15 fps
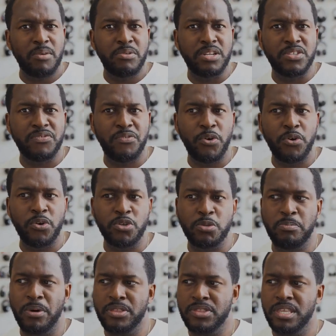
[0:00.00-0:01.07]
out with his photos,
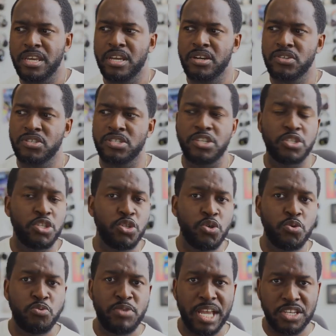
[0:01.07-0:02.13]
but there's this
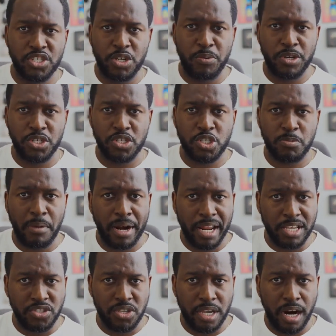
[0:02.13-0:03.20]
new next generation Smart
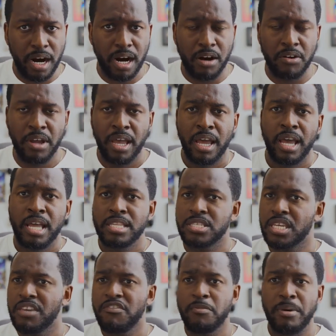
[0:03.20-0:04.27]
HDR
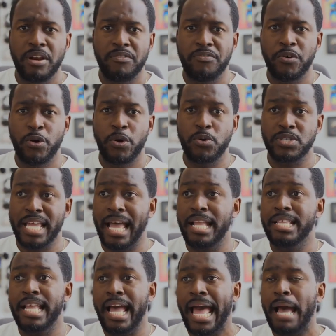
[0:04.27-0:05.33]
to give you better photos,
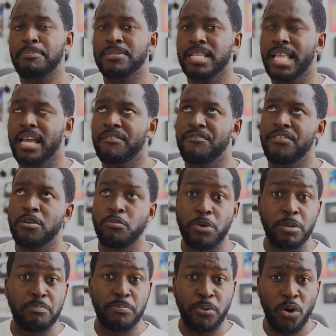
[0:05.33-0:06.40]
and apps like
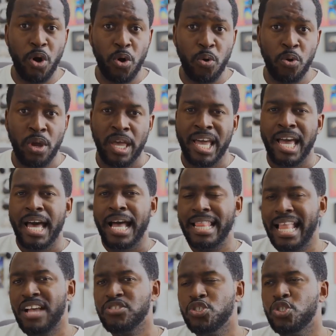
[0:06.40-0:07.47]
FilmRig Pro
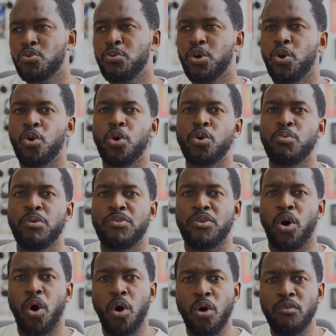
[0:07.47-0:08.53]
allows you to record with
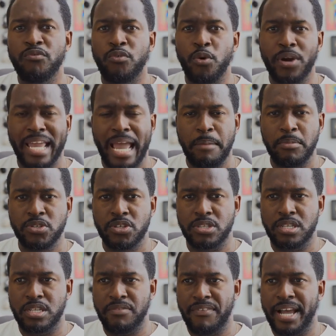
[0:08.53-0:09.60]
all 4 cameras on
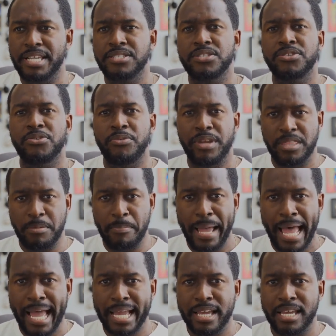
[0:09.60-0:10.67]
the device, 3 at the
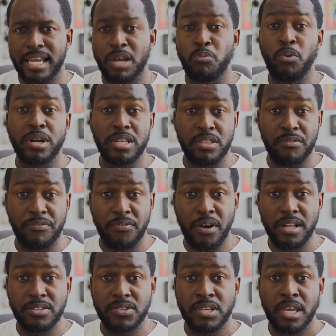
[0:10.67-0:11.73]
back and 1 in the
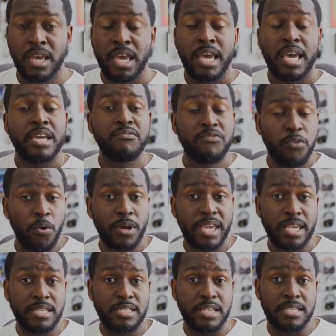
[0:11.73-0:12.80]
front, in
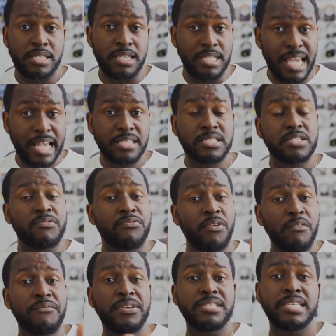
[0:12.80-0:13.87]
4K 60. Yes, the
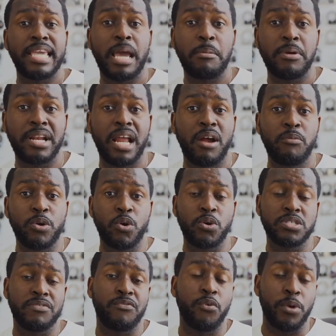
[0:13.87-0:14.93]
front-facing camera now
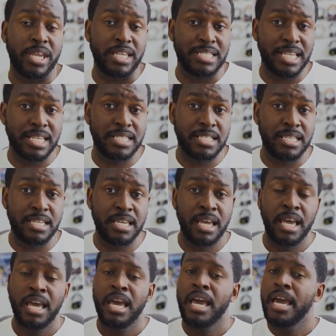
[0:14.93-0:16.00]
records at 4K 60.
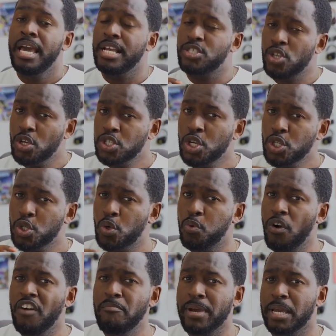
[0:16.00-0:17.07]
It's also a
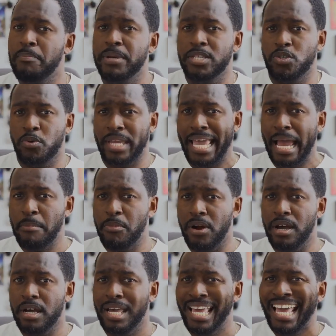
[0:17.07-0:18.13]
12 megapixel
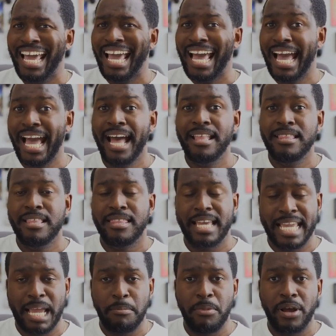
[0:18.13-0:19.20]
camera, And
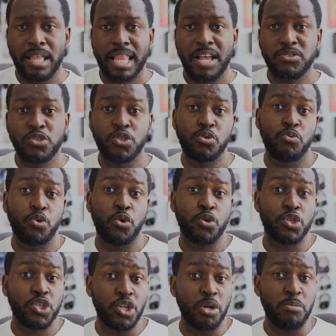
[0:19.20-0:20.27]
that camera allows you to
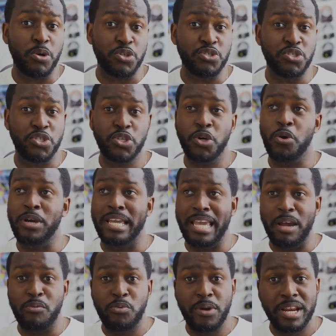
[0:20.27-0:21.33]
record slow motion. So
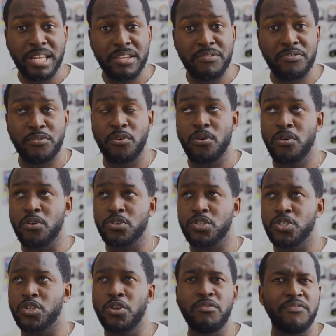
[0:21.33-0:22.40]
get ready for
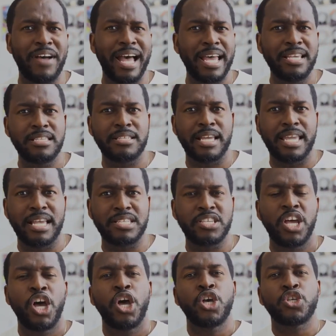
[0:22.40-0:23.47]
slow-fis. I guess
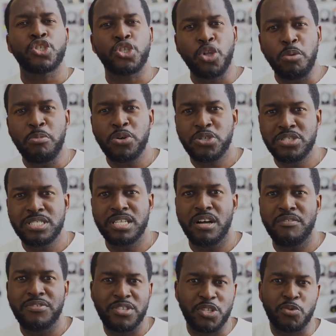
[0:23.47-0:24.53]
slow motion
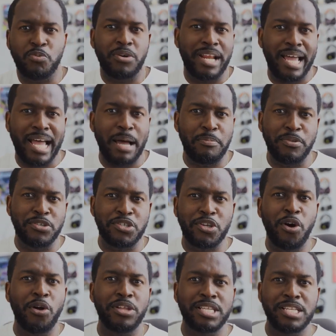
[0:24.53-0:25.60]
selfies is what Apple is
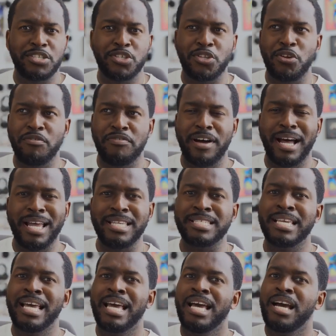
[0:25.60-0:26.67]
calling it,
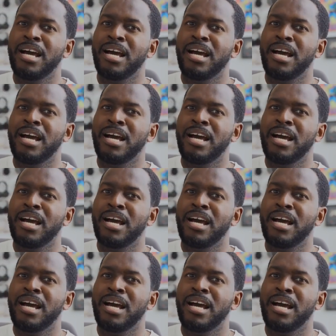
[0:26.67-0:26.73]
slow-fis